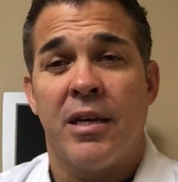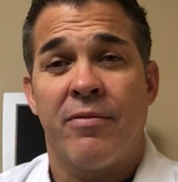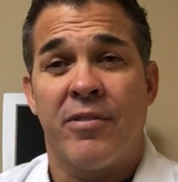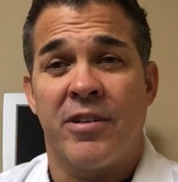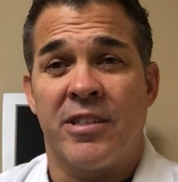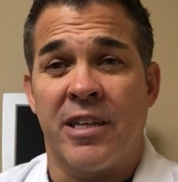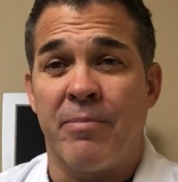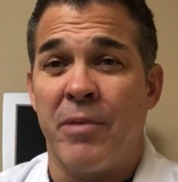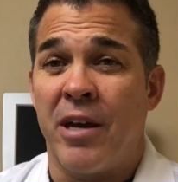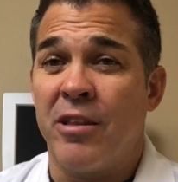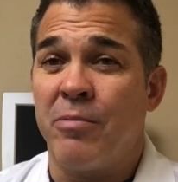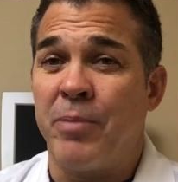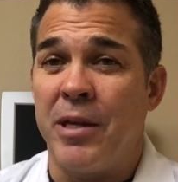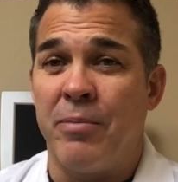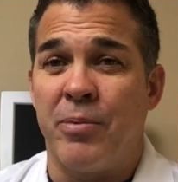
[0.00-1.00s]
For some
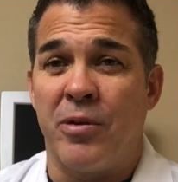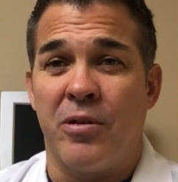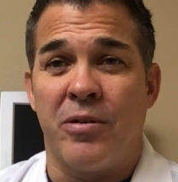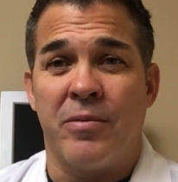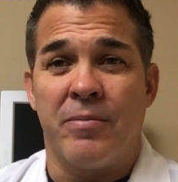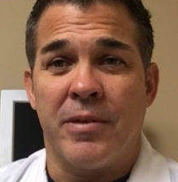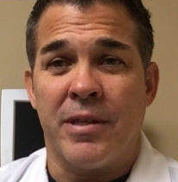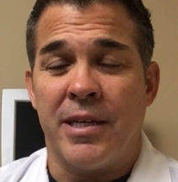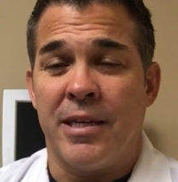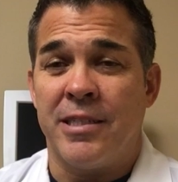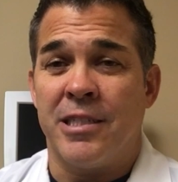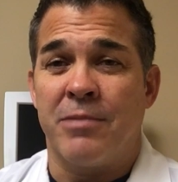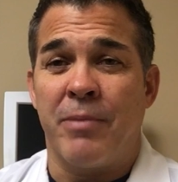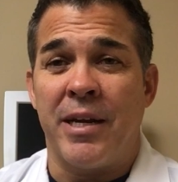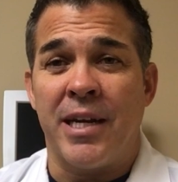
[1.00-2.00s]
other people, it
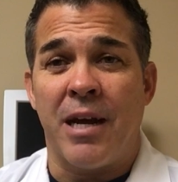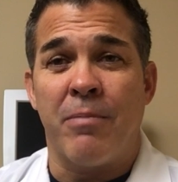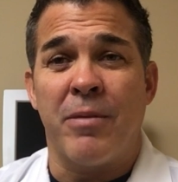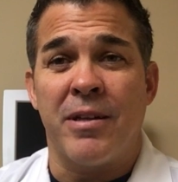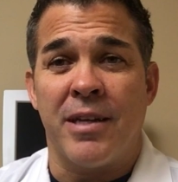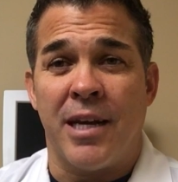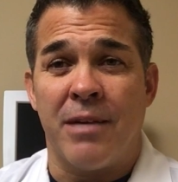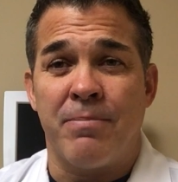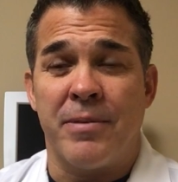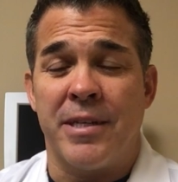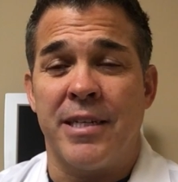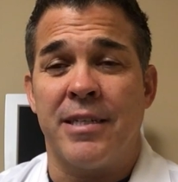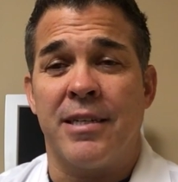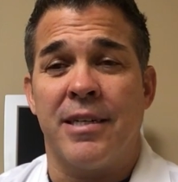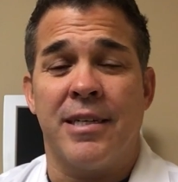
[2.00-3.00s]
just may not not
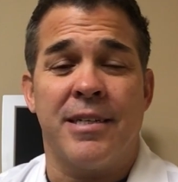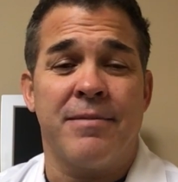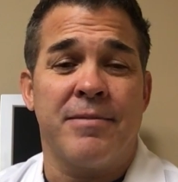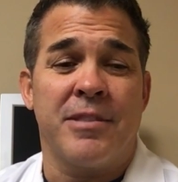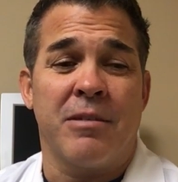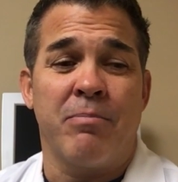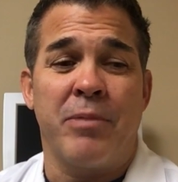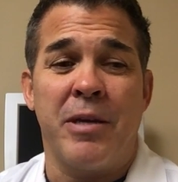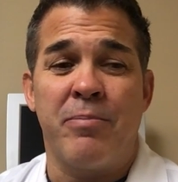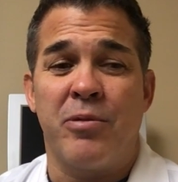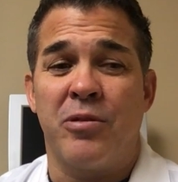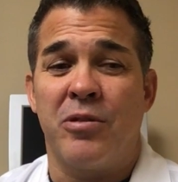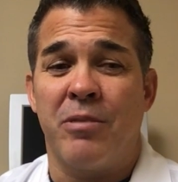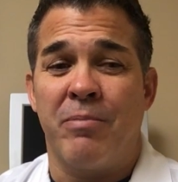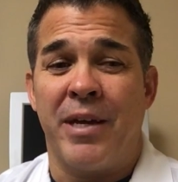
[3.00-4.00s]
be. Uh, some
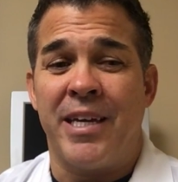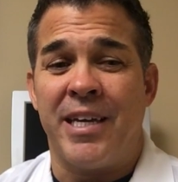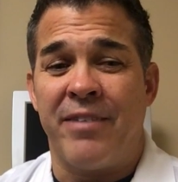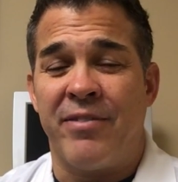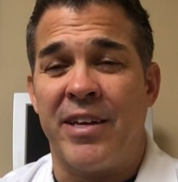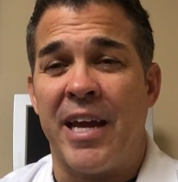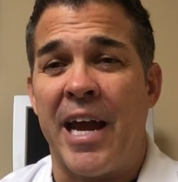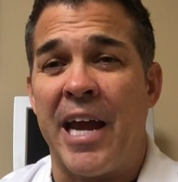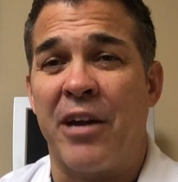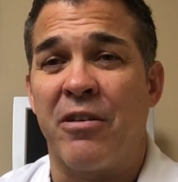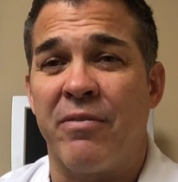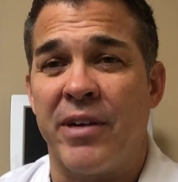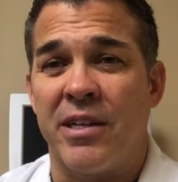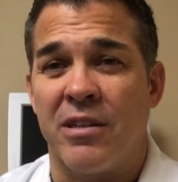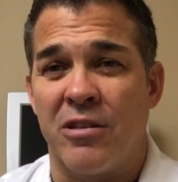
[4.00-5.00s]
people, it may even
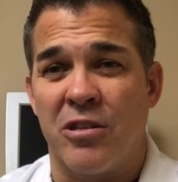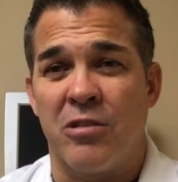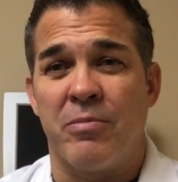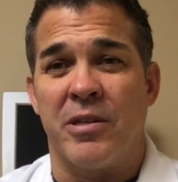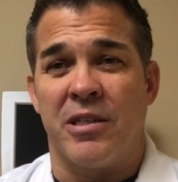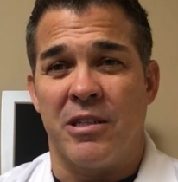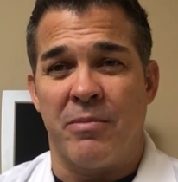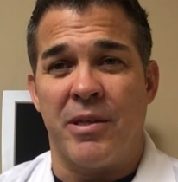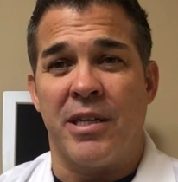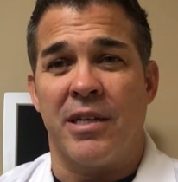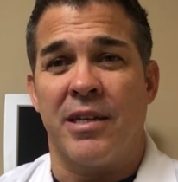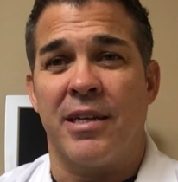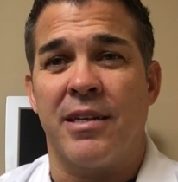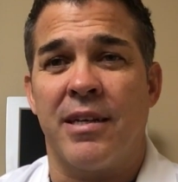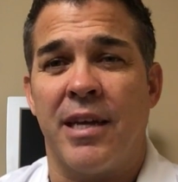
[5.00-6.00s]
aggravate a little bit in the
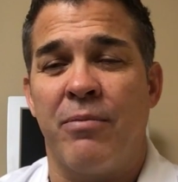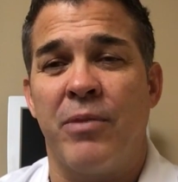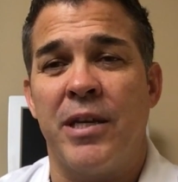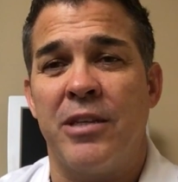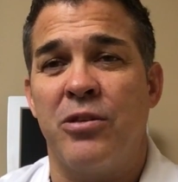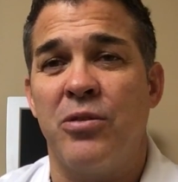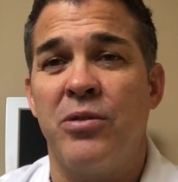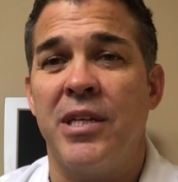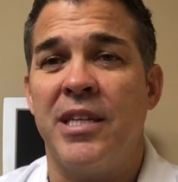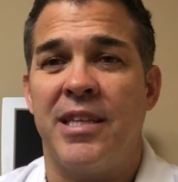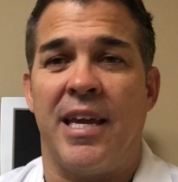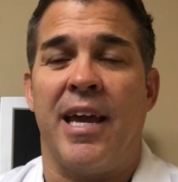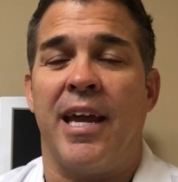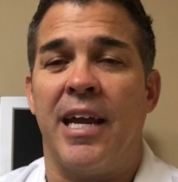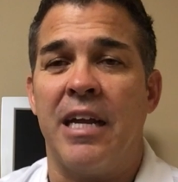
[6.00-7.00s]
beginning, and we do need
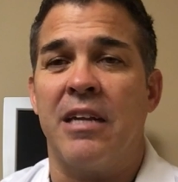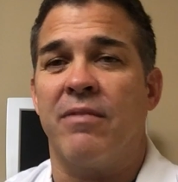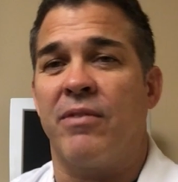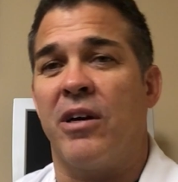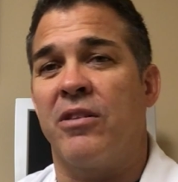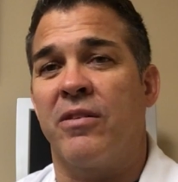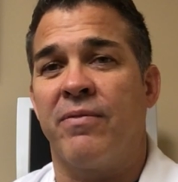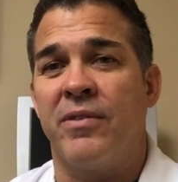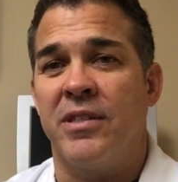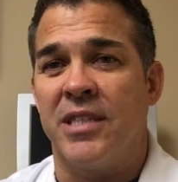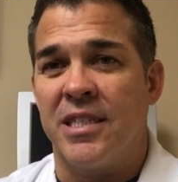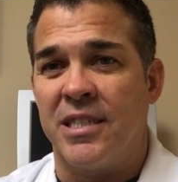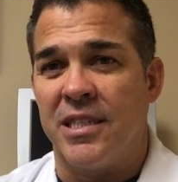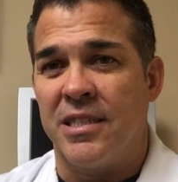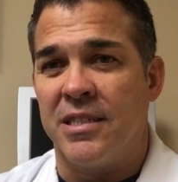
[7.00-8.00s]
the aid of other
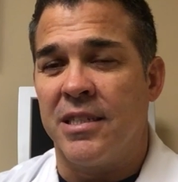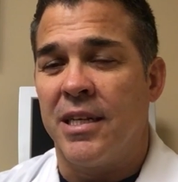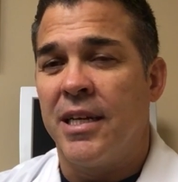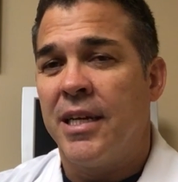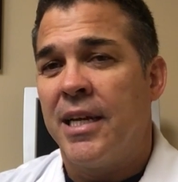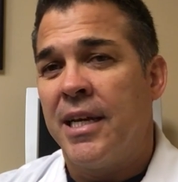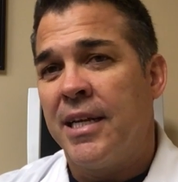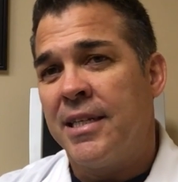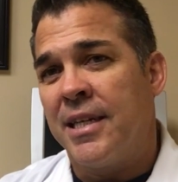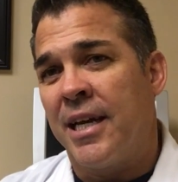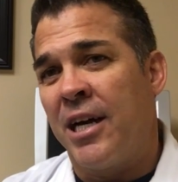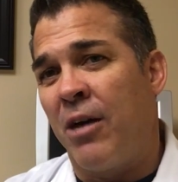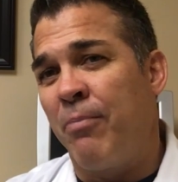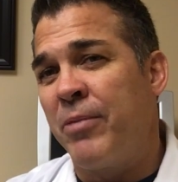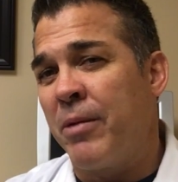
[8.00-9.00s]
physicians to
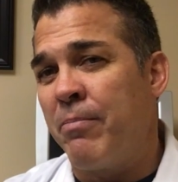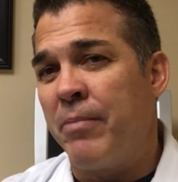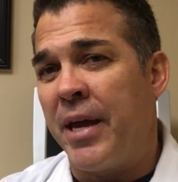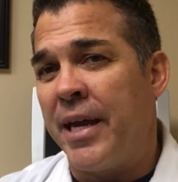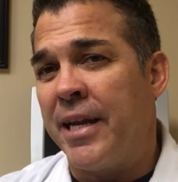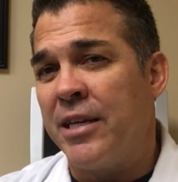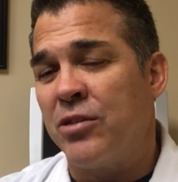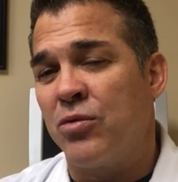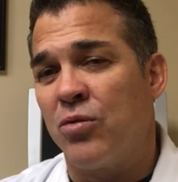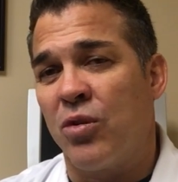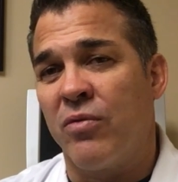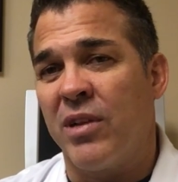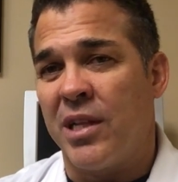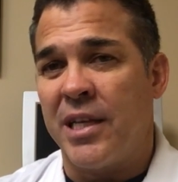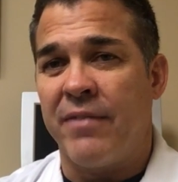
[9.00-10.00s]
help them manage
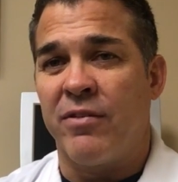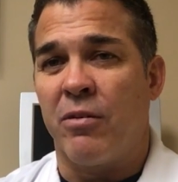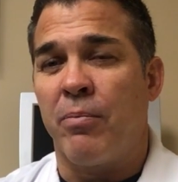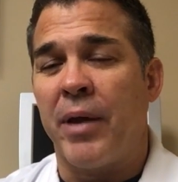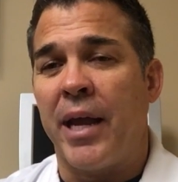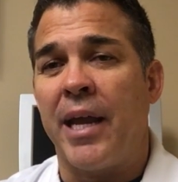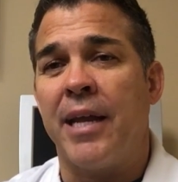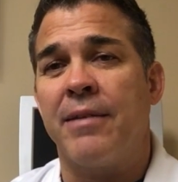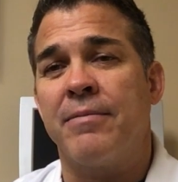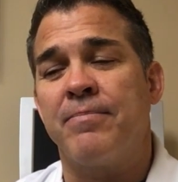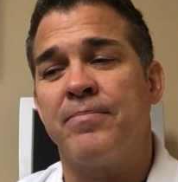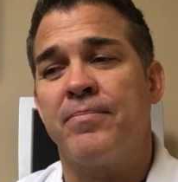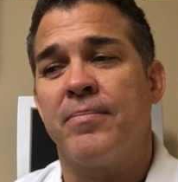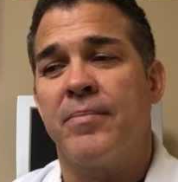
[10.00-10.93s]
or relieve their pain.